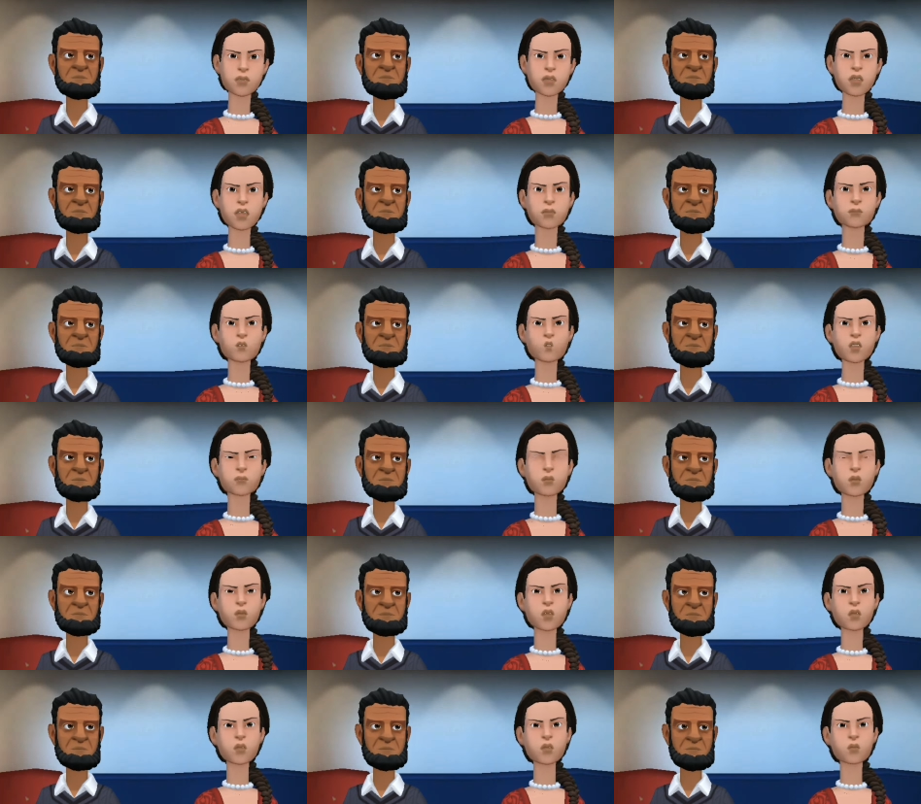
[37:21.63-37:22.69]
Speaker 1: see
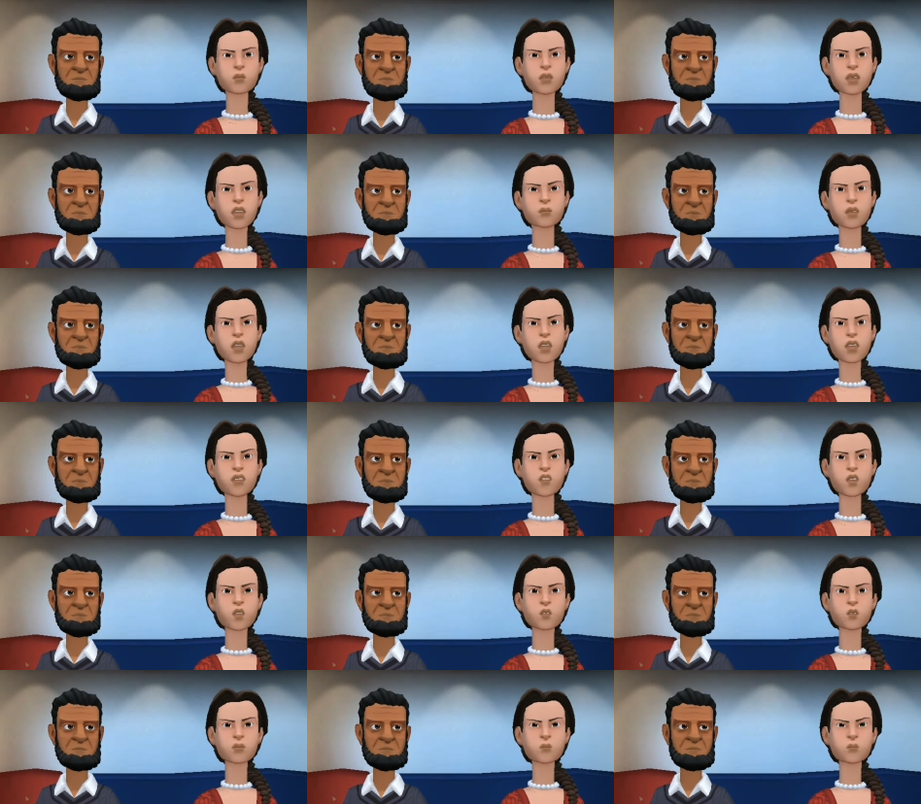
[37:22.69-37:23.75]
Moabites as
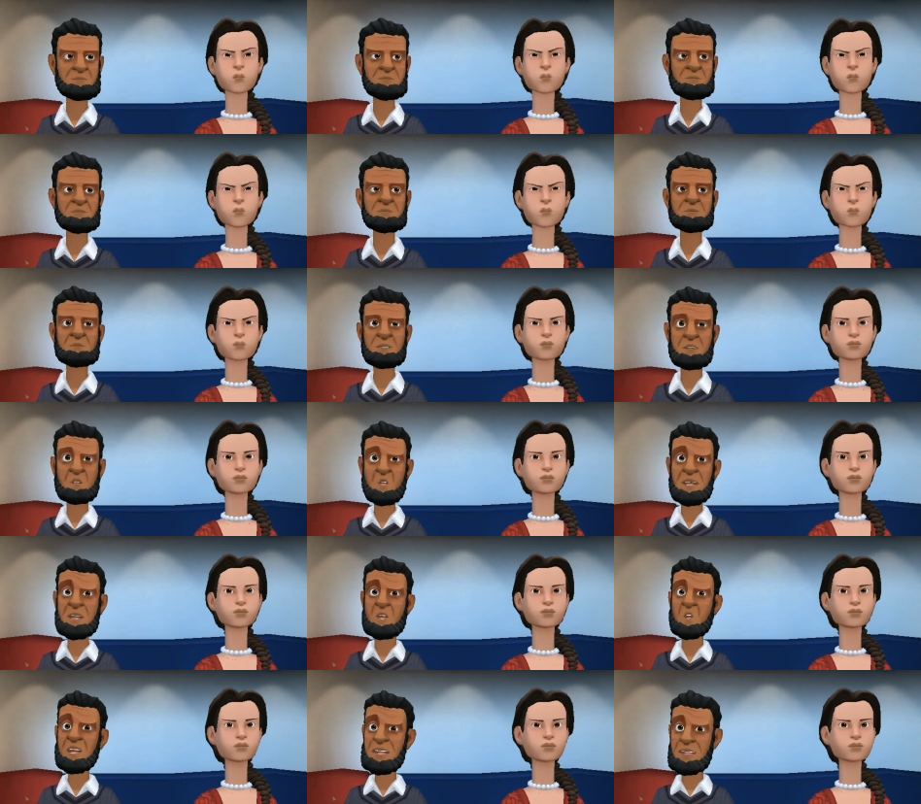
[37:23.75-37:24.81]
unbelievers.
Speaker 2: Before
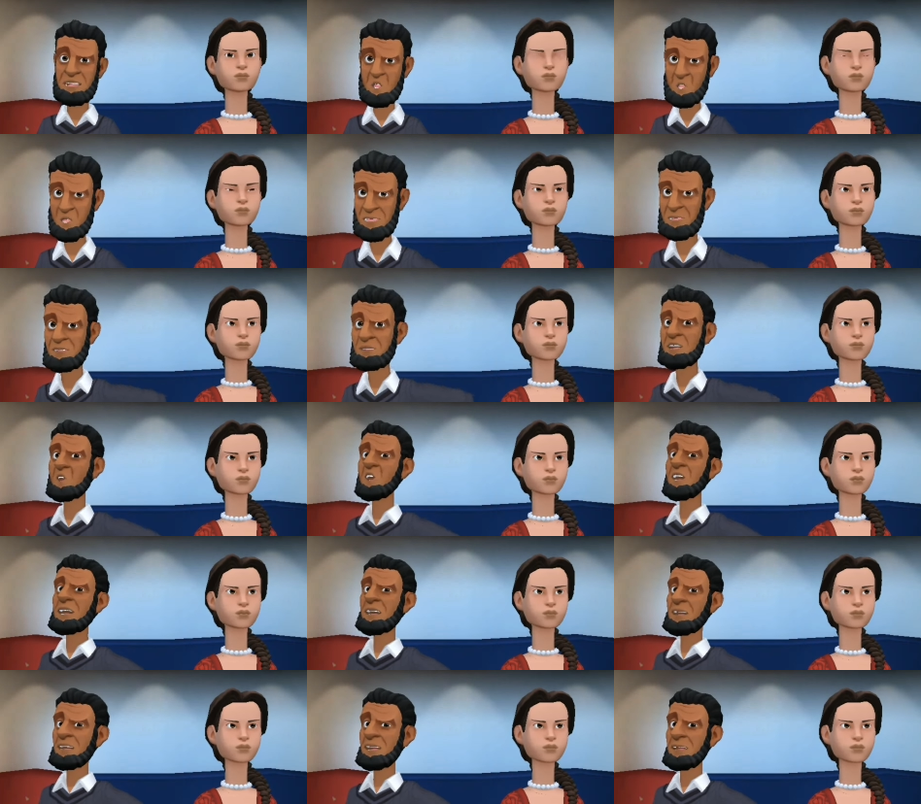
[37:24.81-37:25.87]
you gave your life to
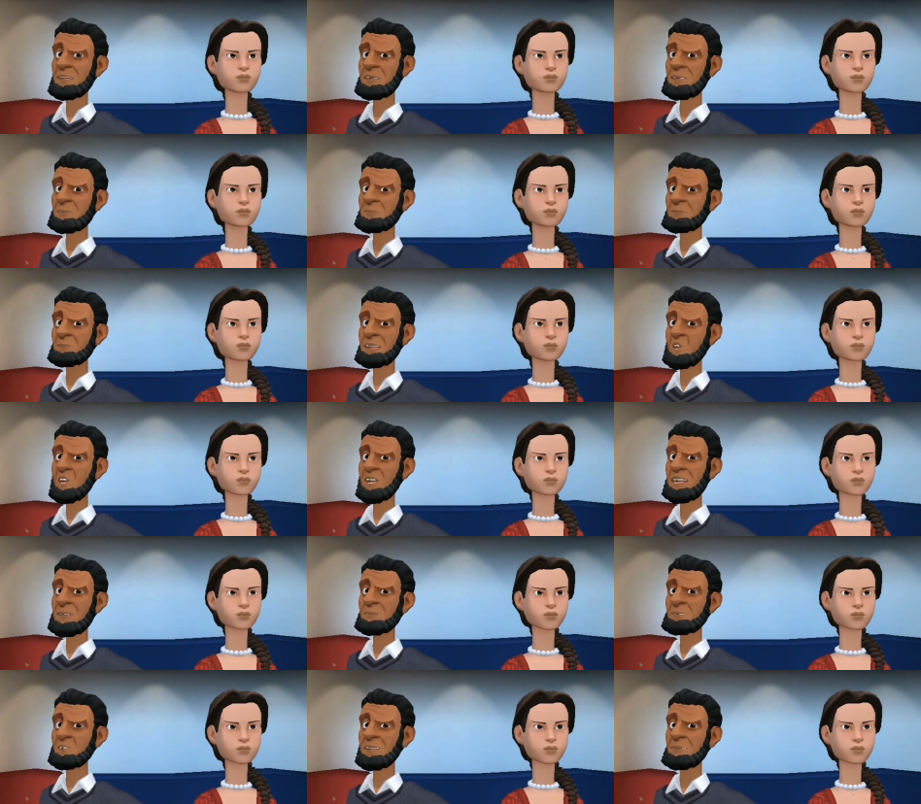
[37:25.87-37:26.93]
Jesus, you
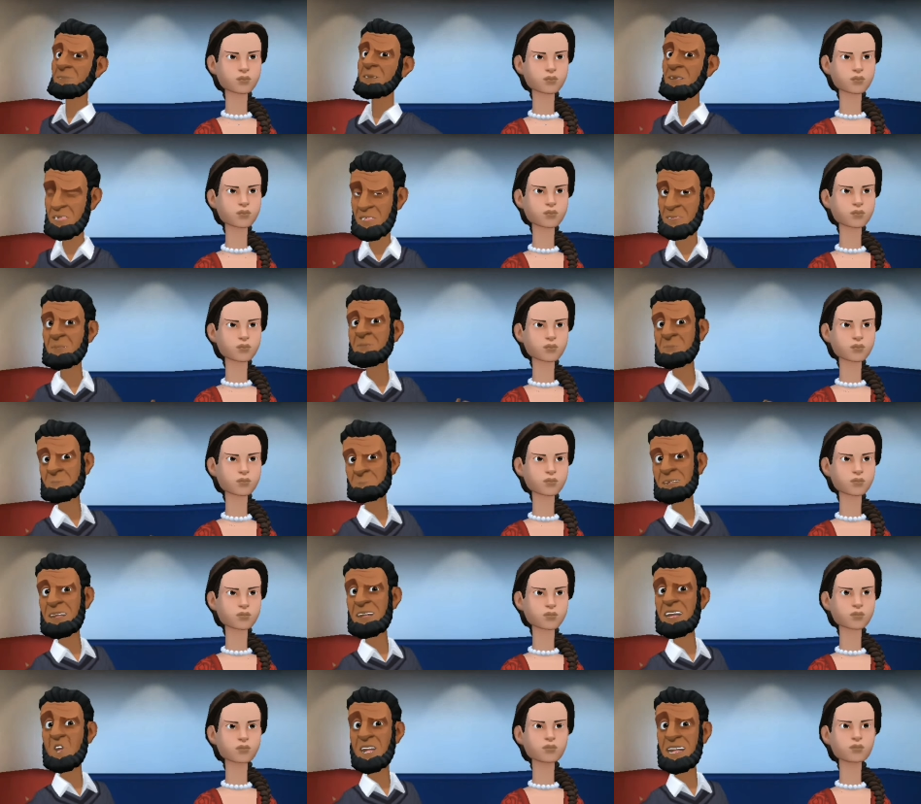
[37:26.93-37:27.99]
were a Moabite
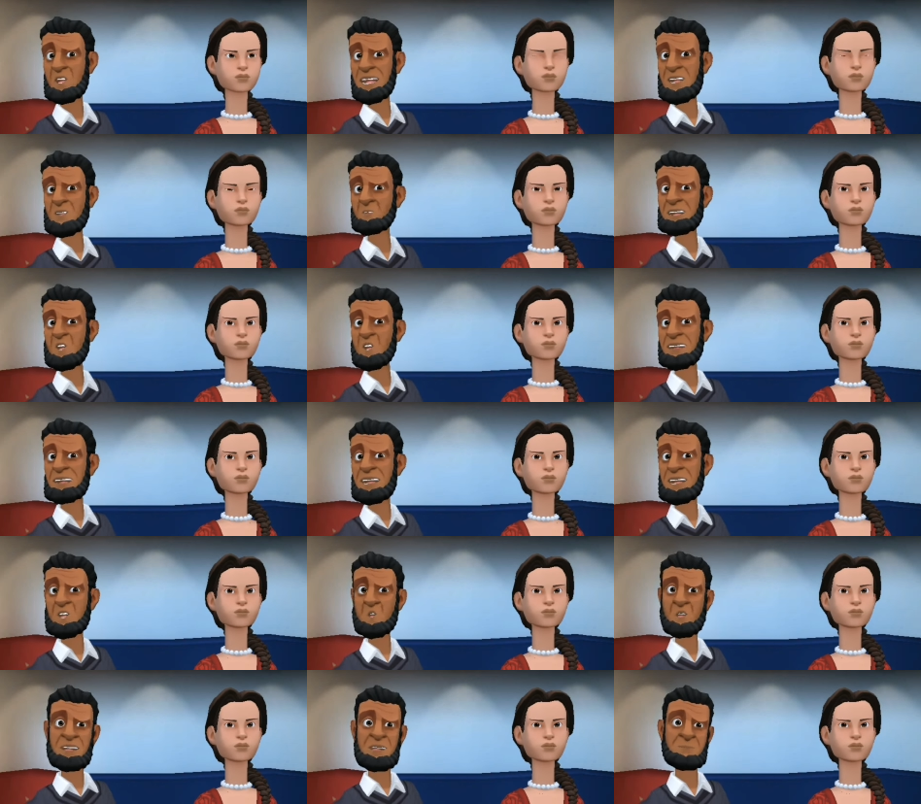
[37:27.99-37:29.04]
but now you are part of a
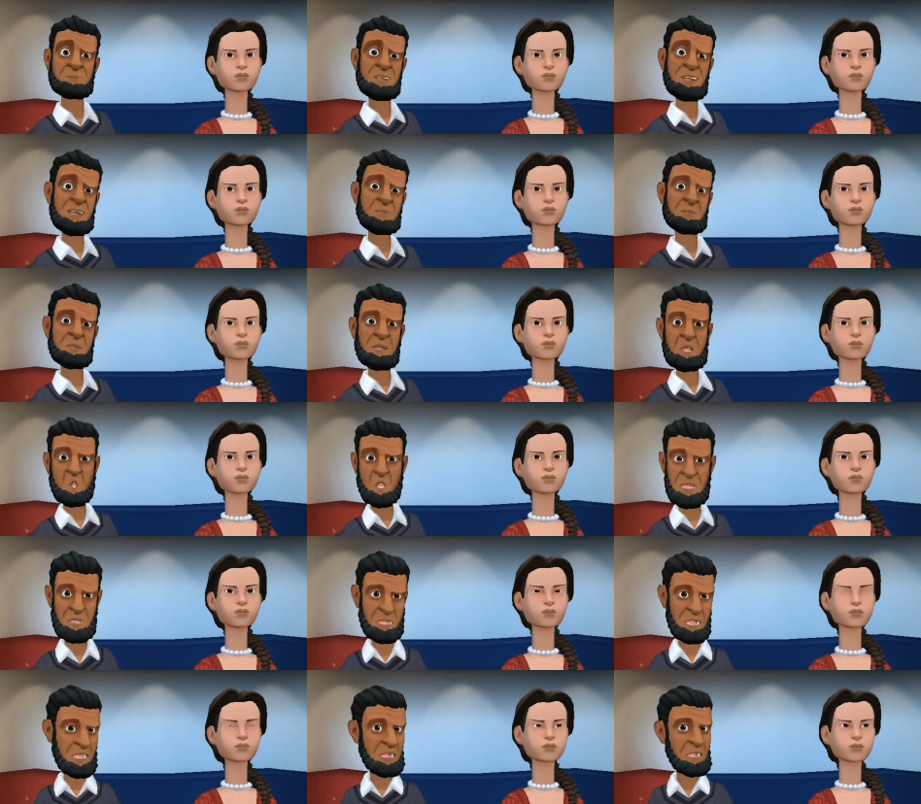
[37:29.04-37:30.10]
new family and you carry